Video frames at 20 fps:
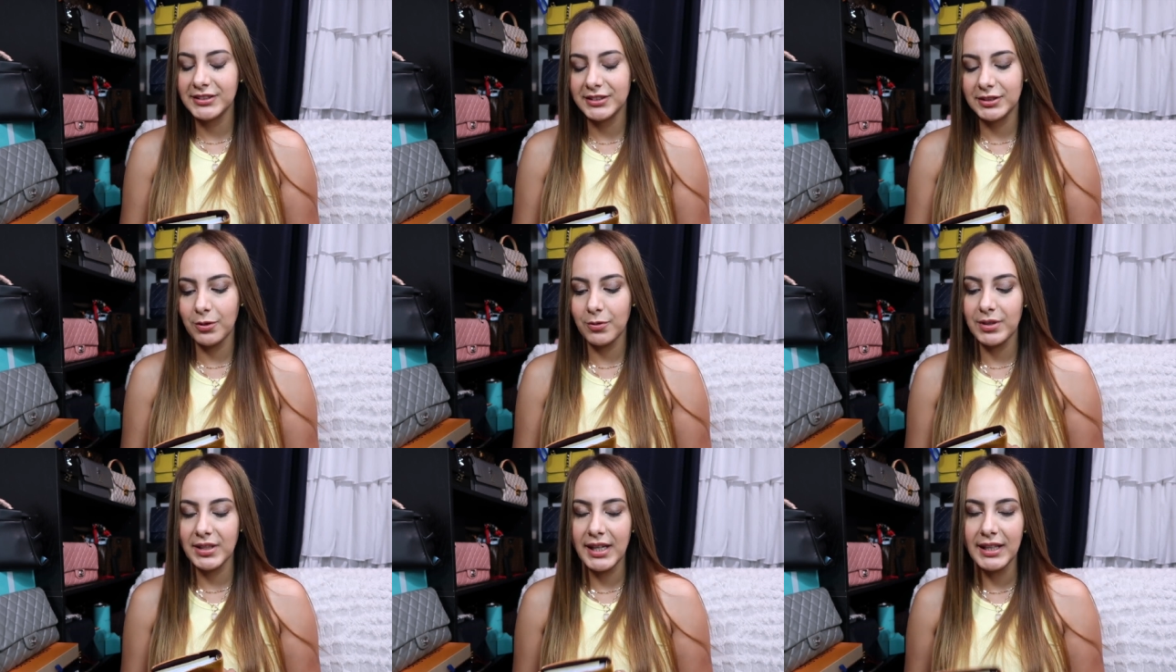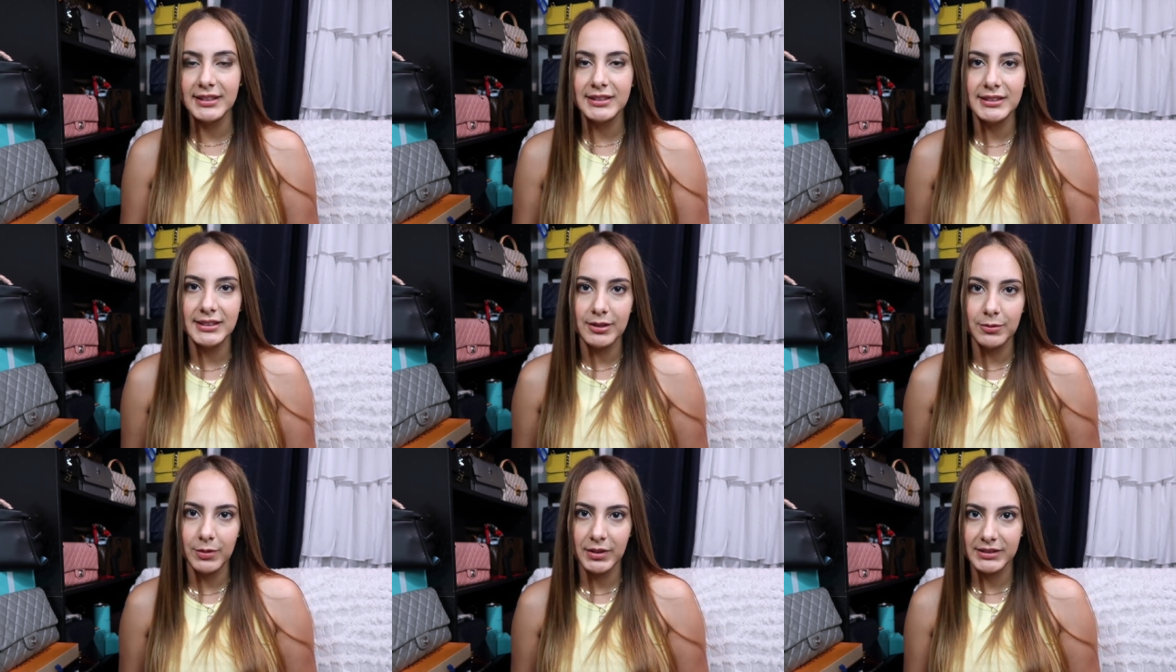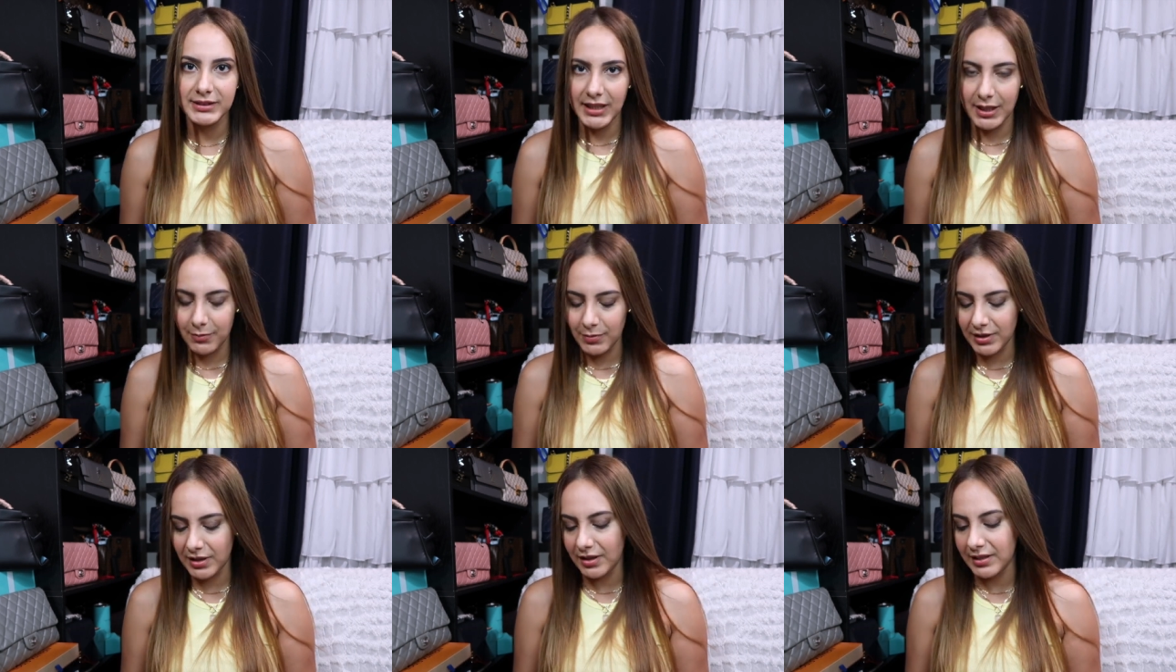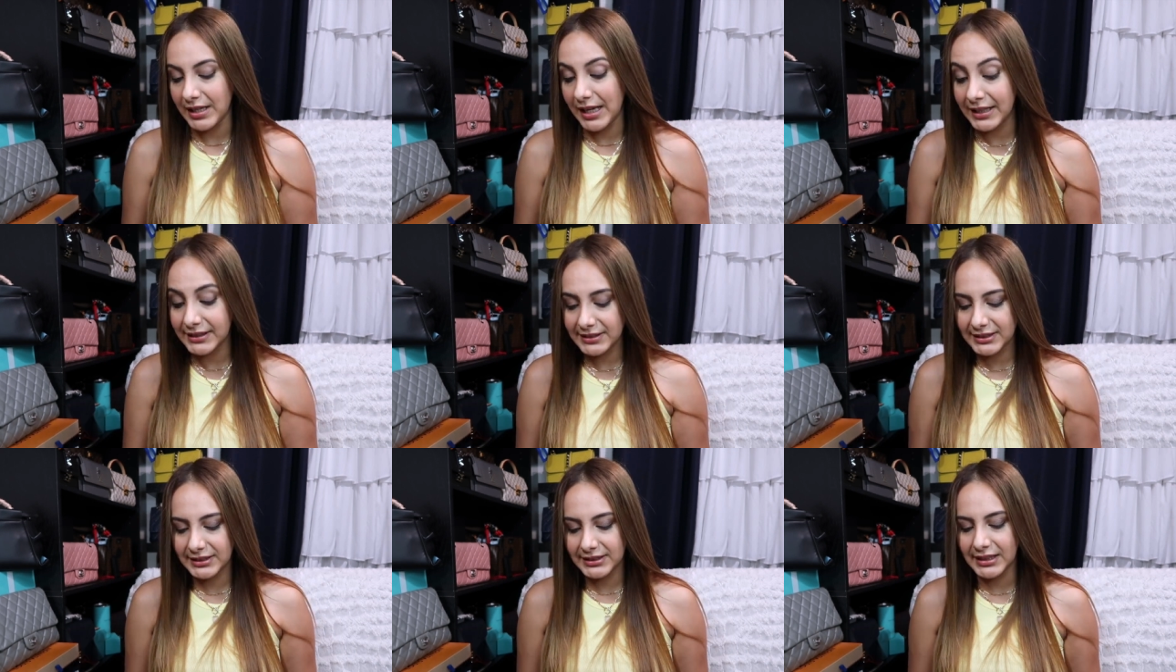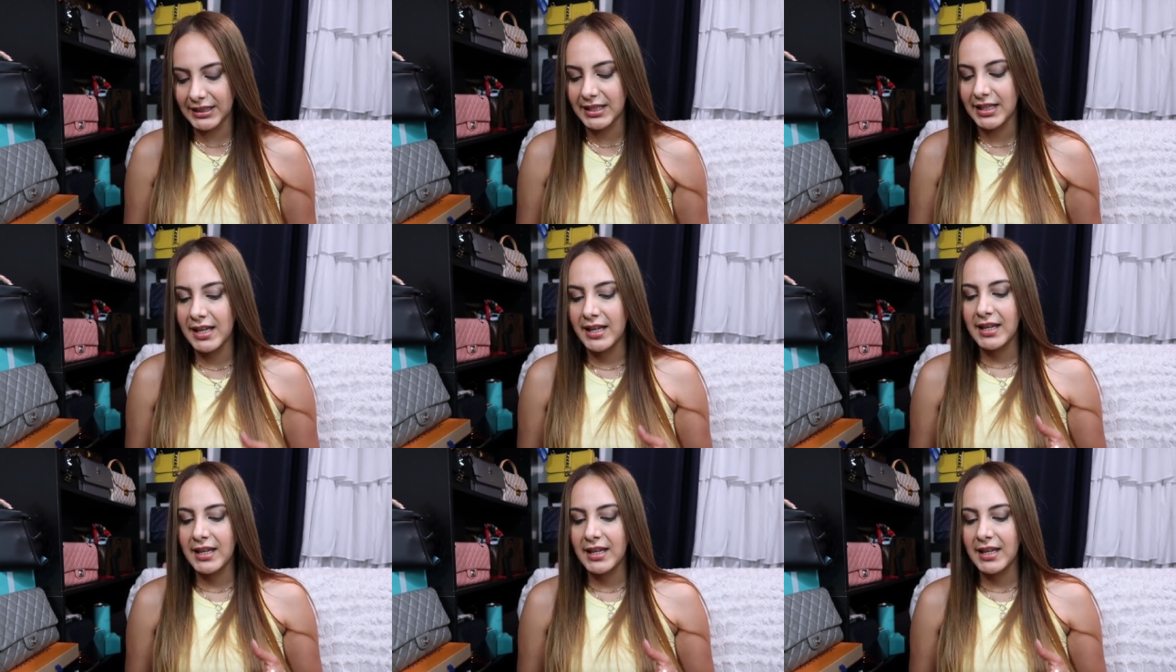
So what I did was I went on Etsy